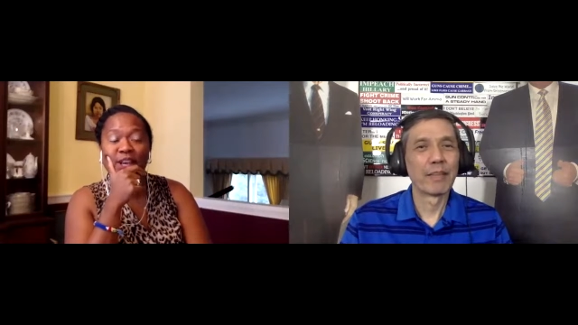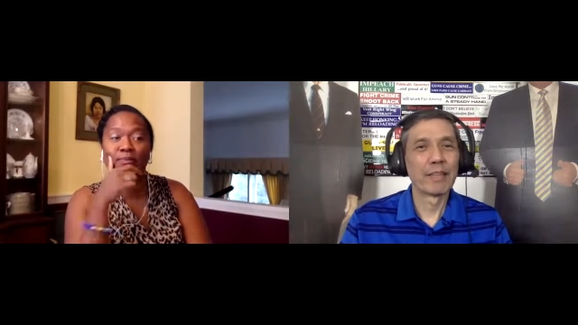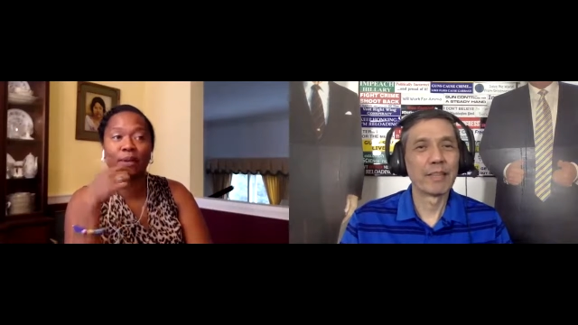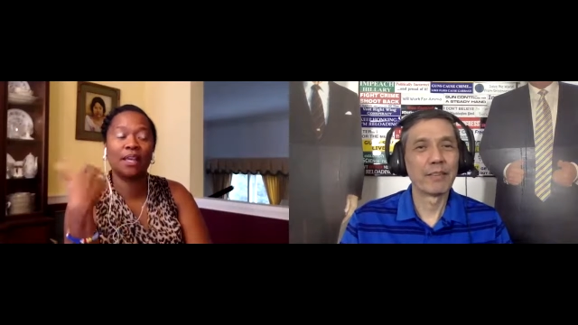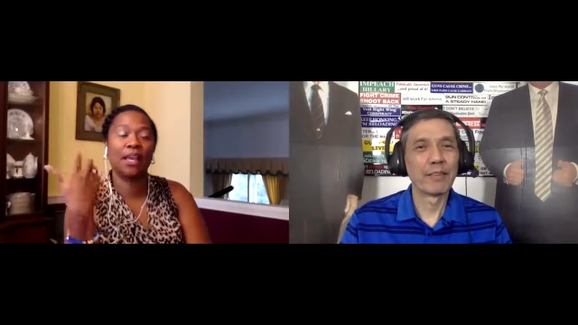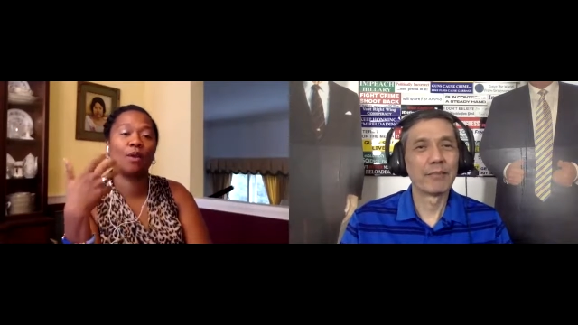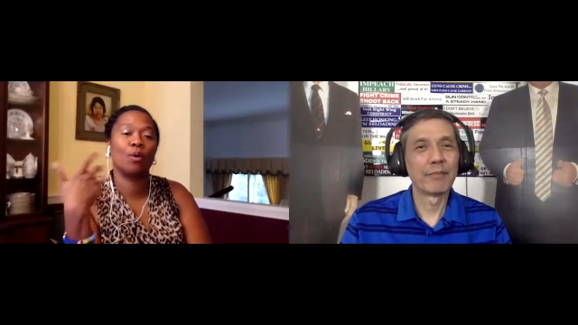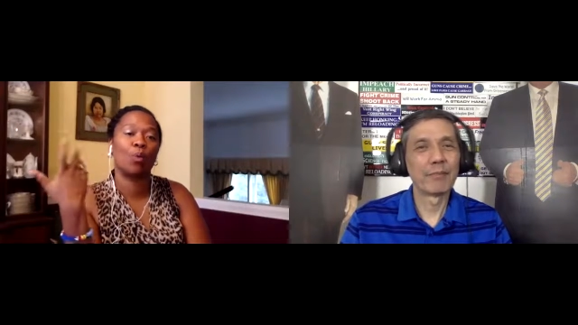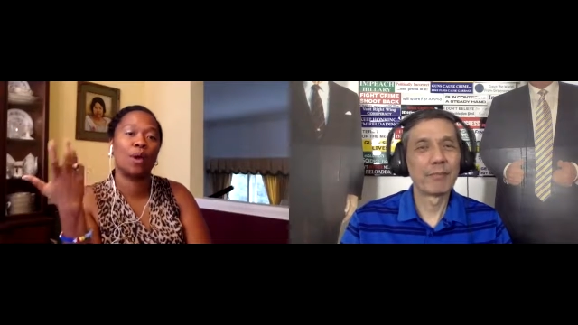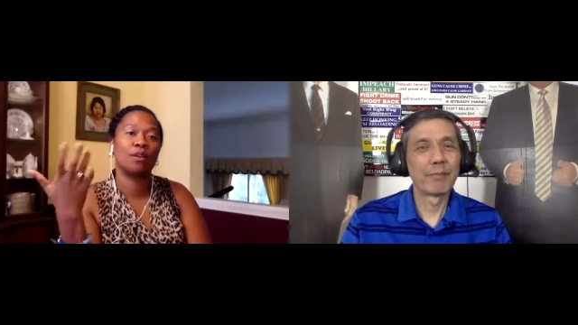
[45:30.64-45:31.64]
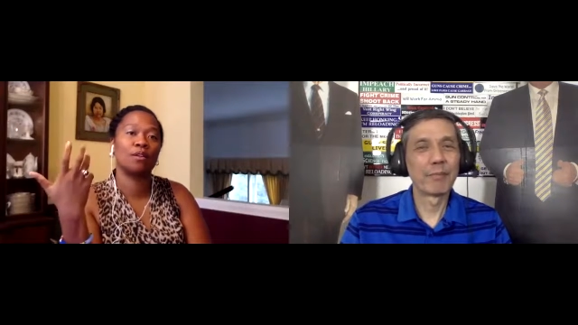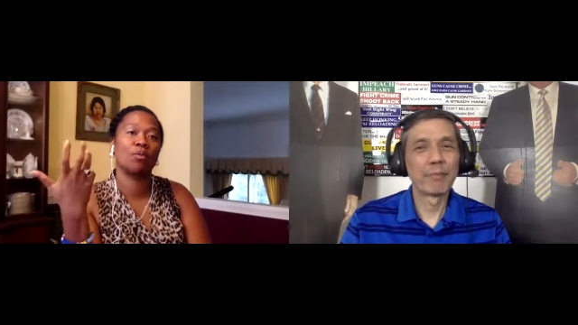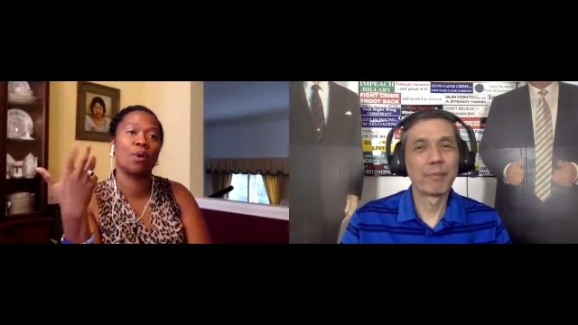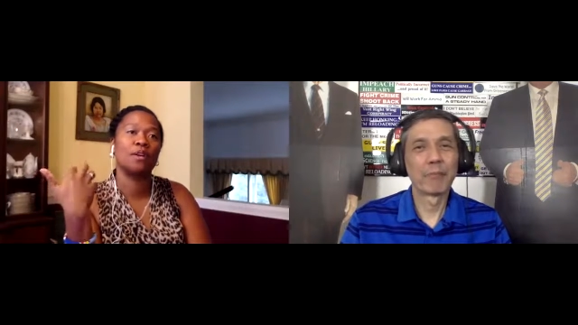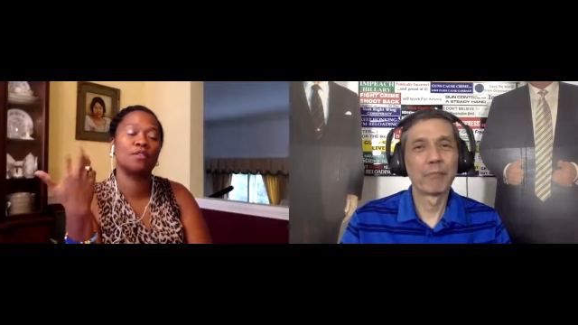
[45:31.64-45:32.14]
Speaker 1: But again, where
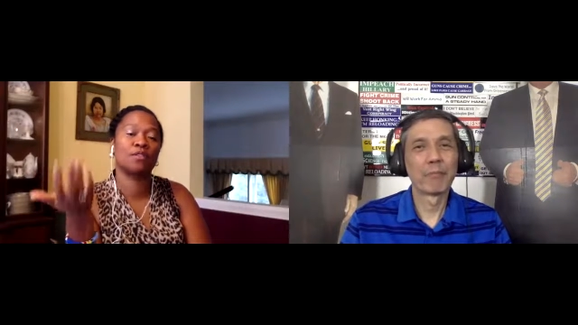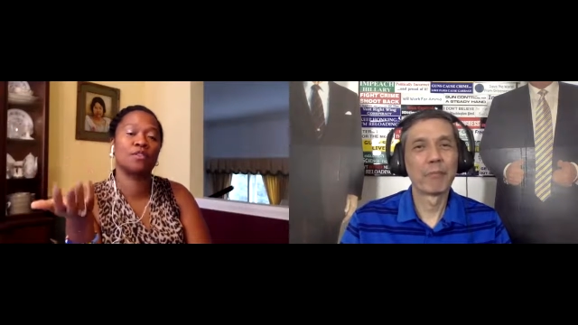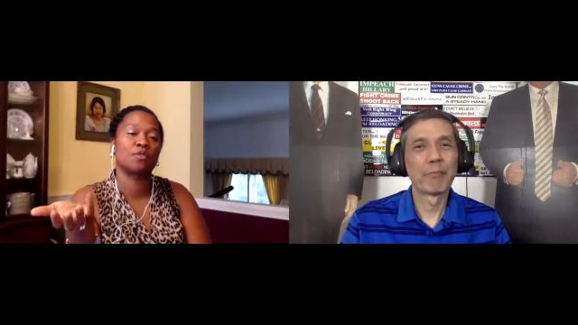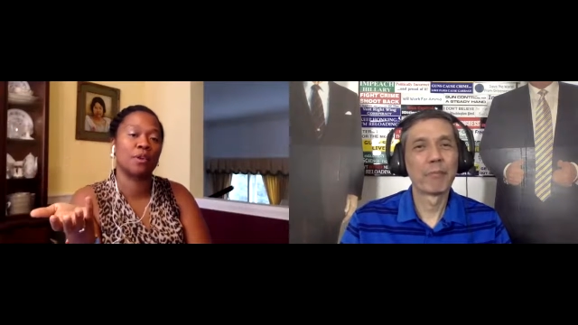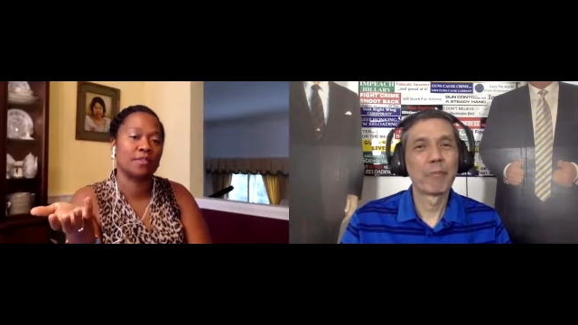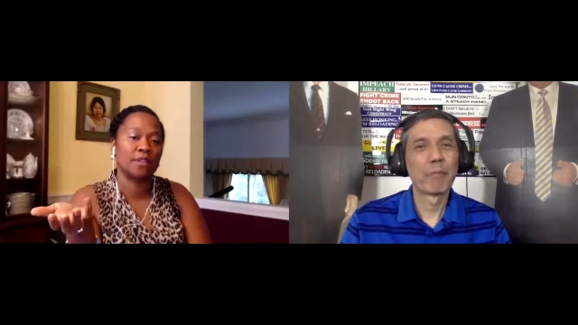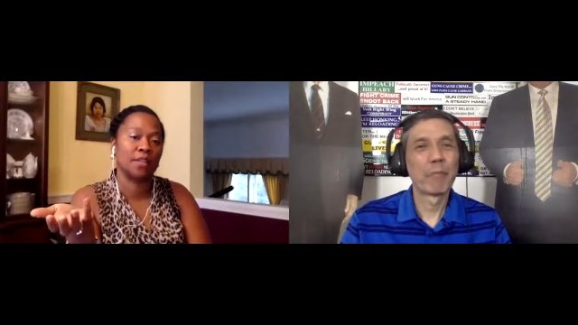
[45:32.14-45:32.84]
where's the strength in